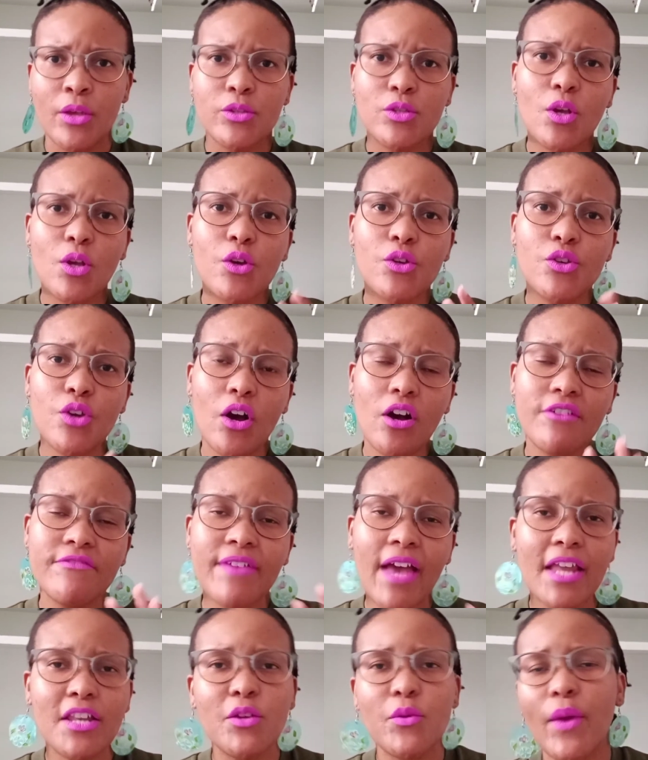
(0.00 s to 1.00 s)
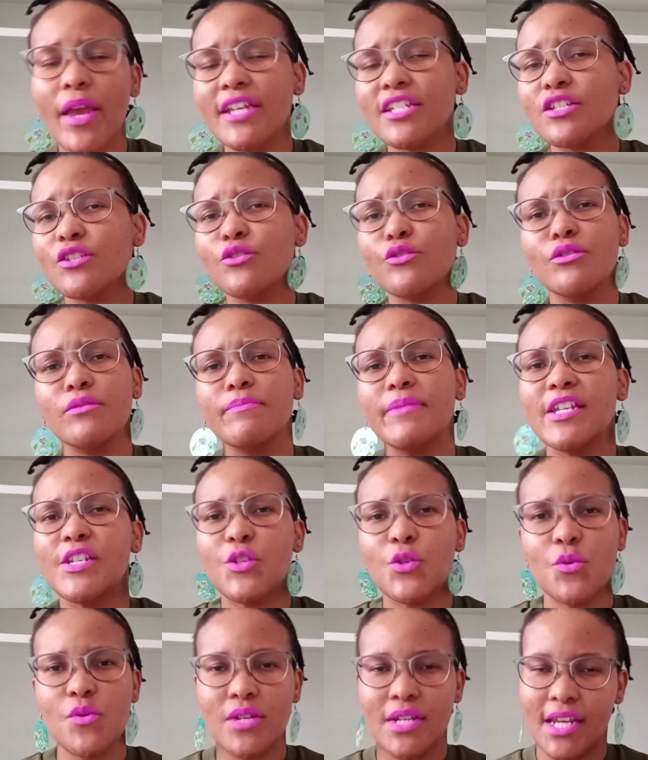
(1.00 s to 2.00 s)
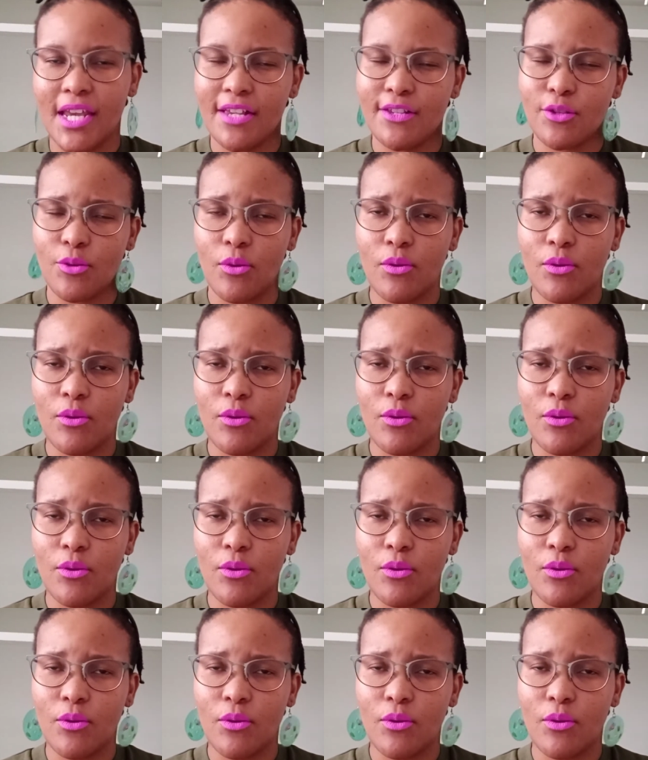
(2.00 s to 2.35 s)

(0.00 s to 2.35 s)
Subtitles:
So your valuation could be 2 days